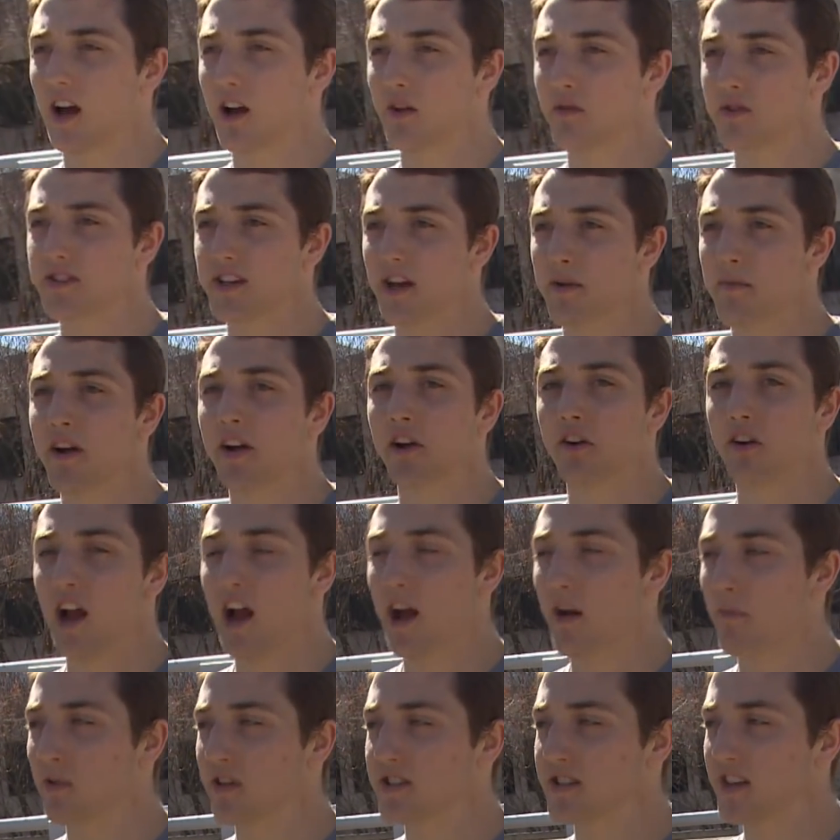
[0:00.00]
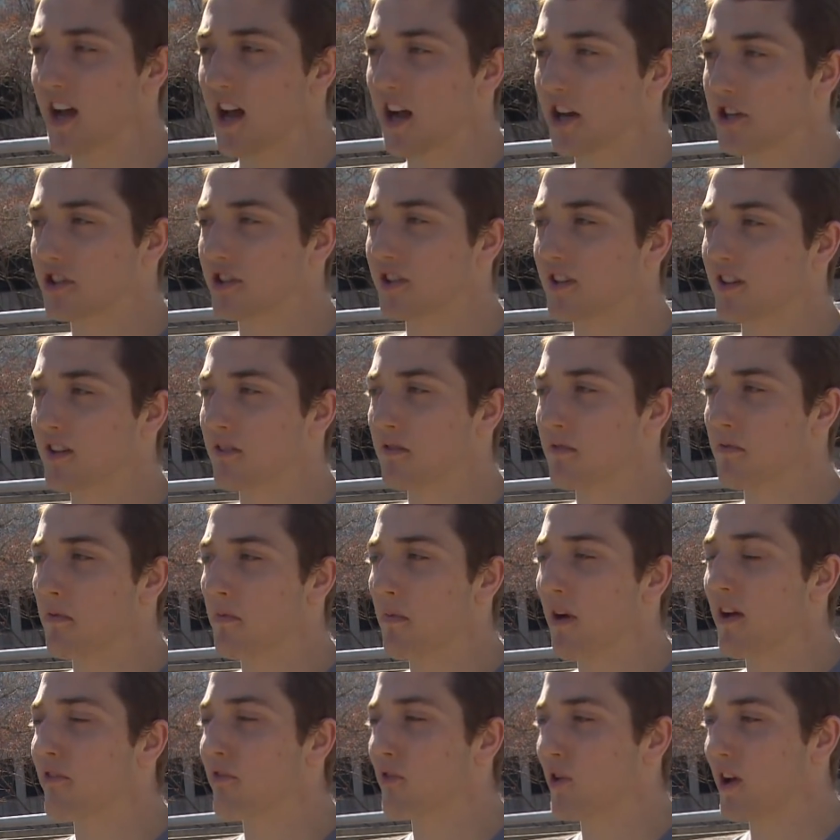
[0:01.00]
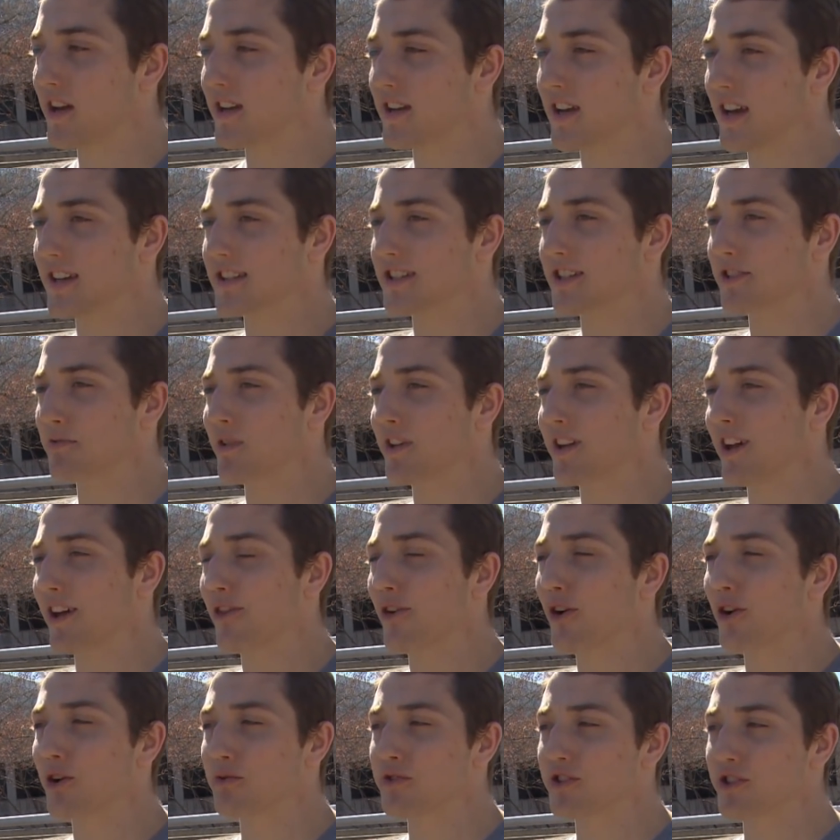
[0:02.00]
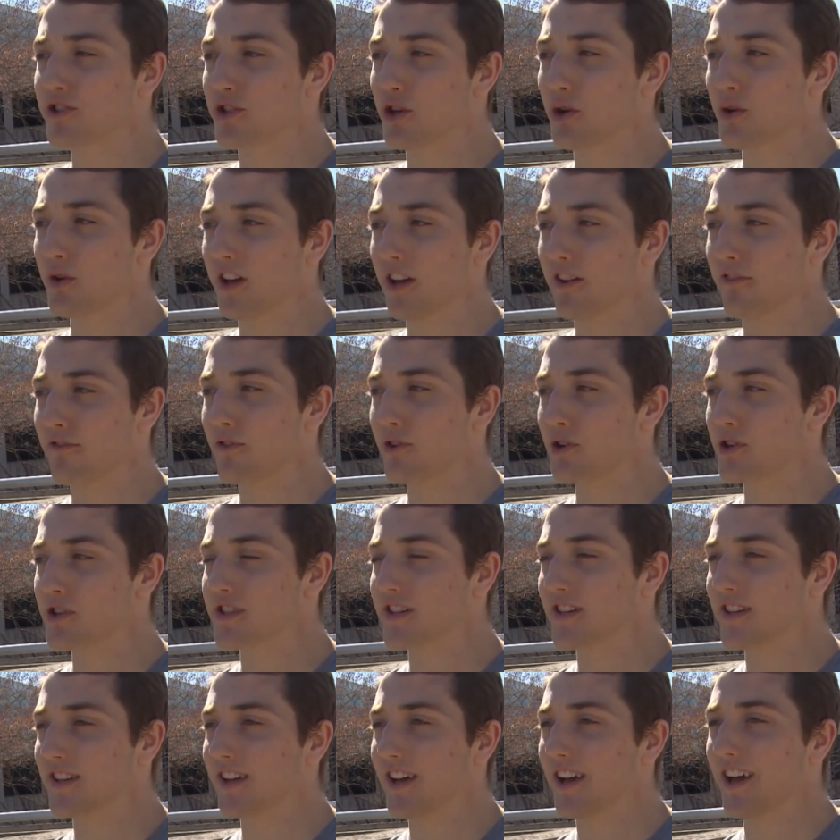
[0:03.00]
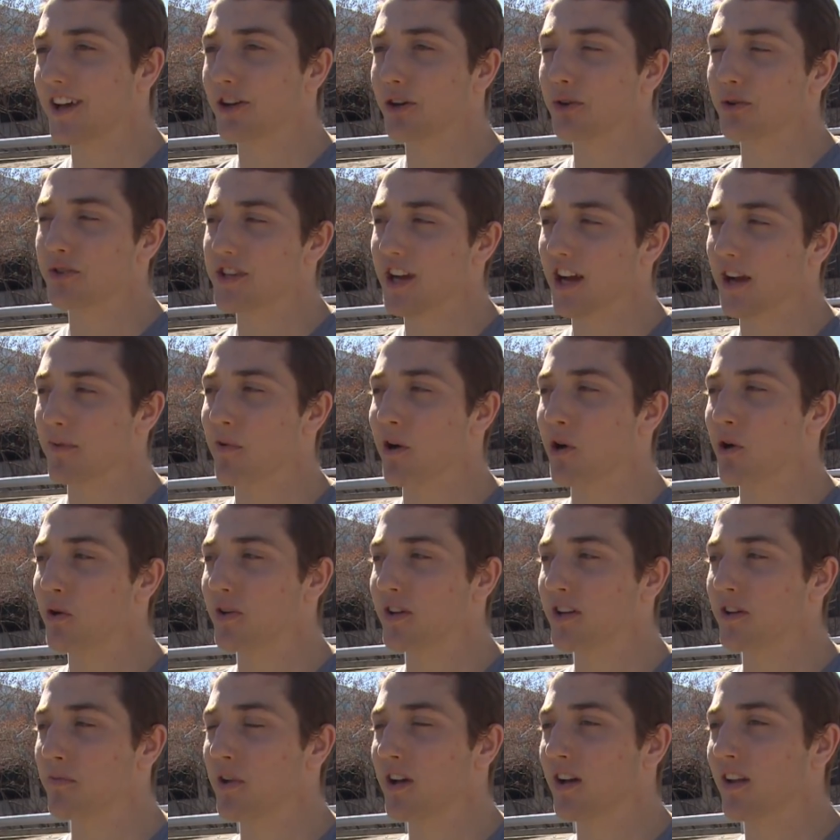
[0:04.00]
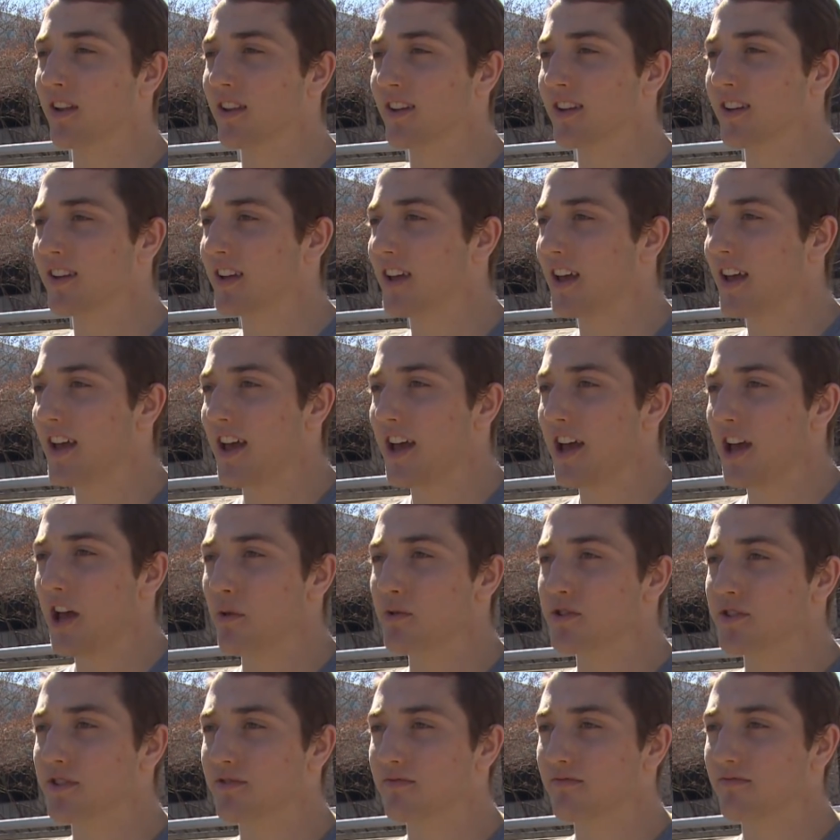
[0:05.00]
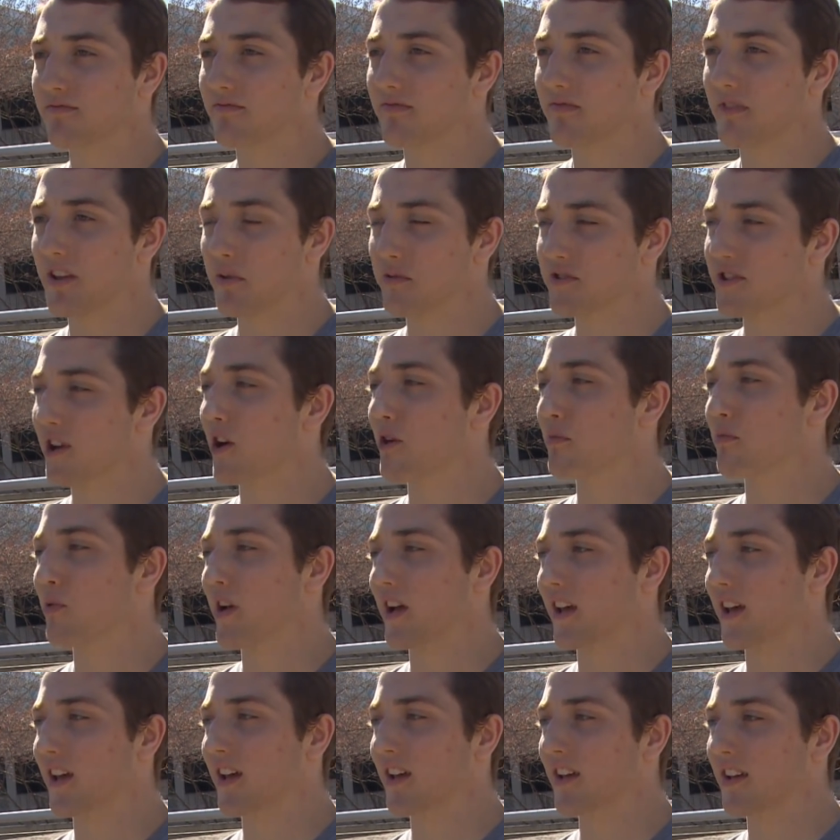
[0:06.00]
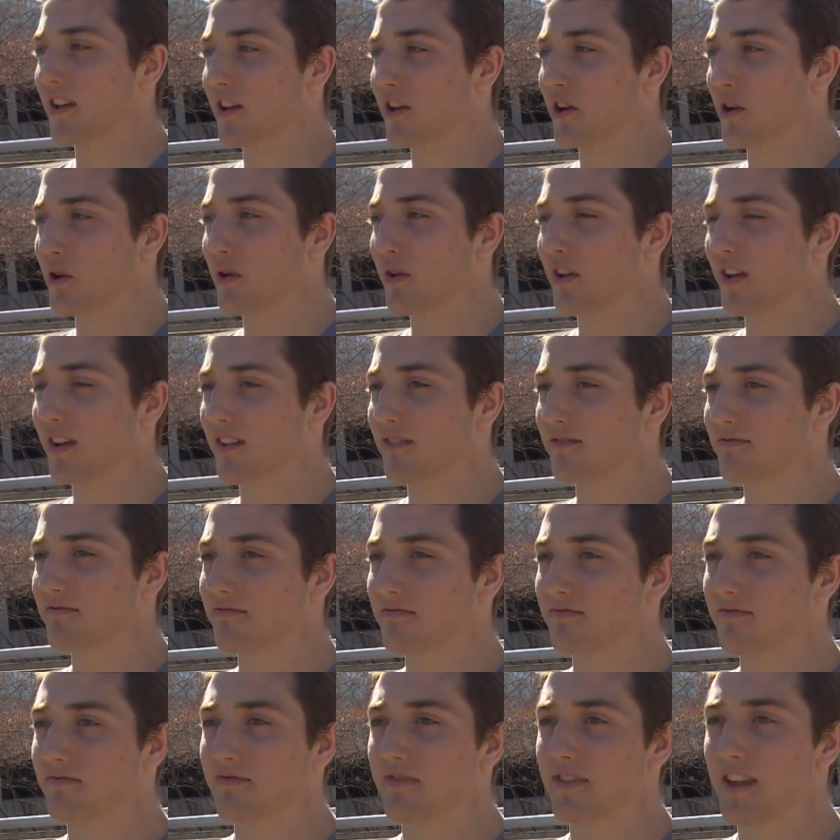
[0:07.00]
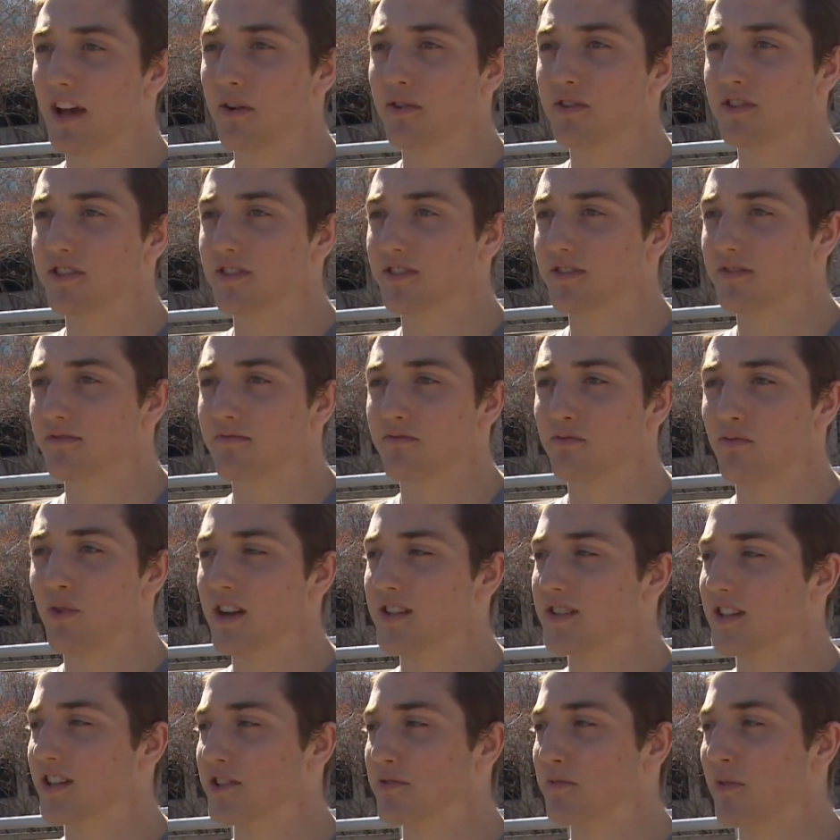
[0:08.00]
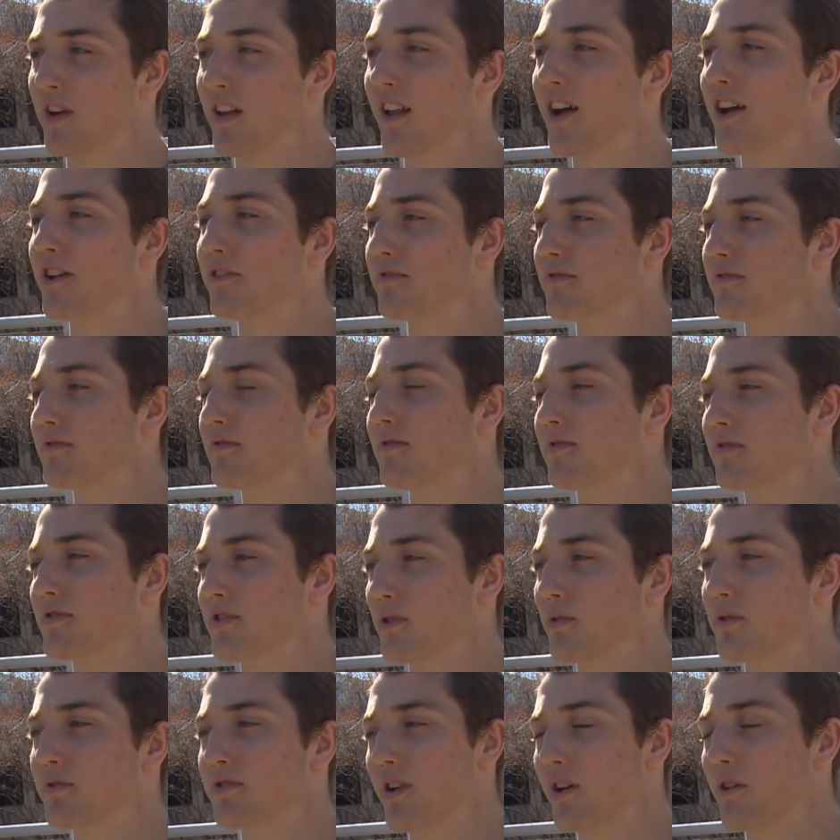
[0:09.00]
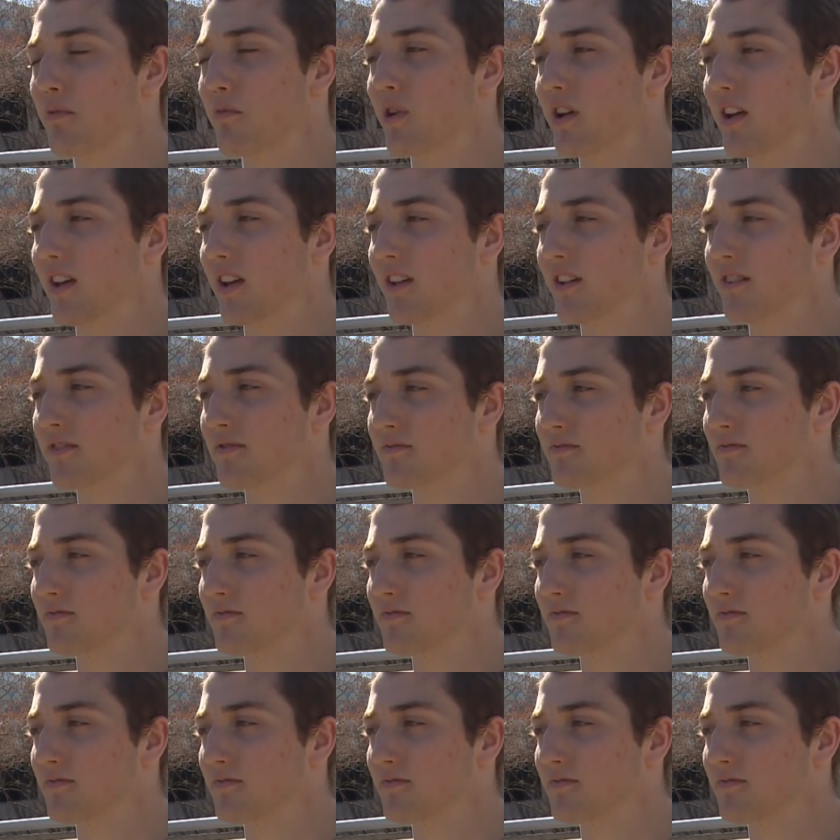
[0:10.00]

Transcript: I was at my grandma's actually, and my friend texted me, and I thought it was a joke at first until I had to go check my own email, and it was it was heartbreaking. You know, like that was wrestling's my life, so it was heartbreaking.